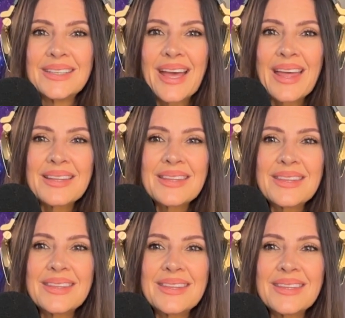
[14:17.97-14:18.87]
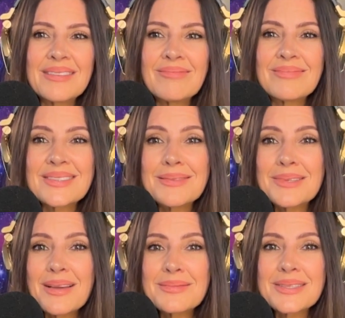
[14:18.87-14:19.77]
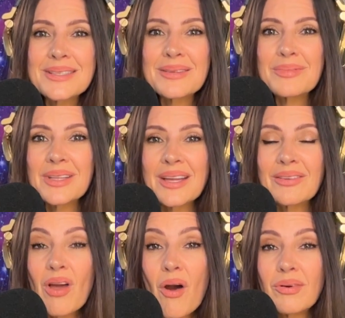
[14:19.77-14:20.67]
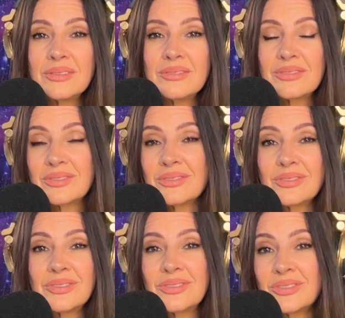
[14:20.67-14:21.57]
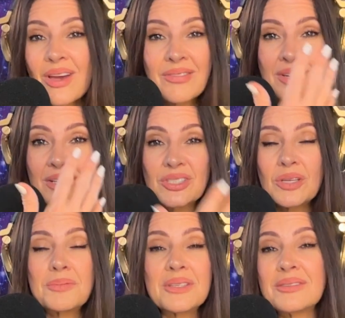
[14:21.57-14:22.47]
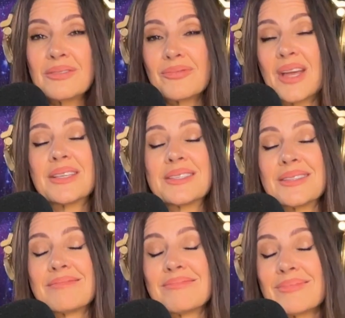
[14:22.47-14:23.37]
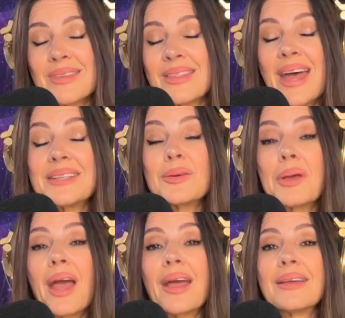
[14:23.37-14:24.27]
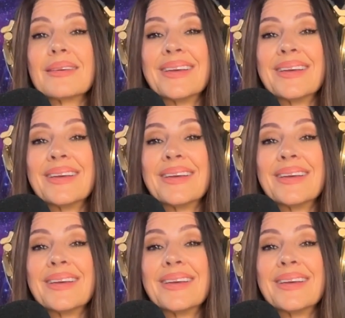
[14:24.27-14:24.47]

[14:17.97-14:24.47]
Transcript: And sometimes it's going to be like, no, and you shove the next chip in your face, and that's okay.